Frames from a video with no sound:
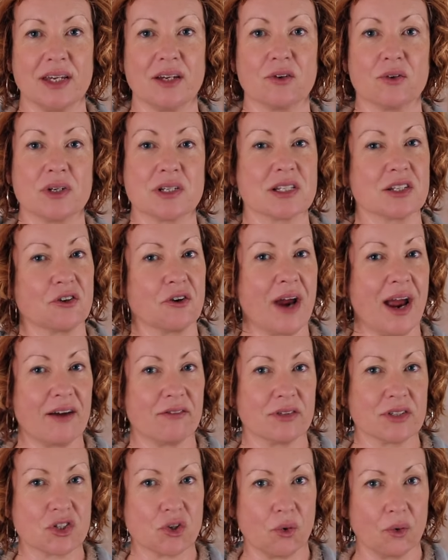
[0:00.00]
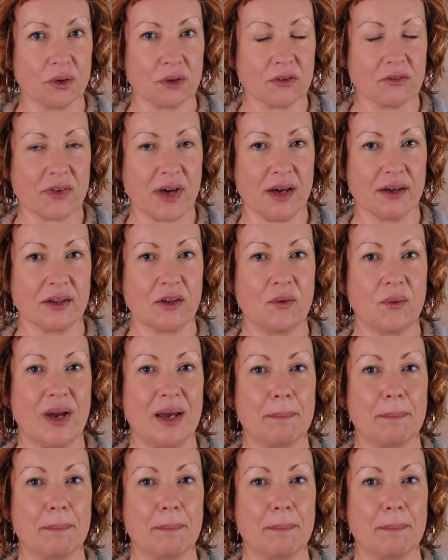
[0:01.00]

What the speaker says: increasing your average order value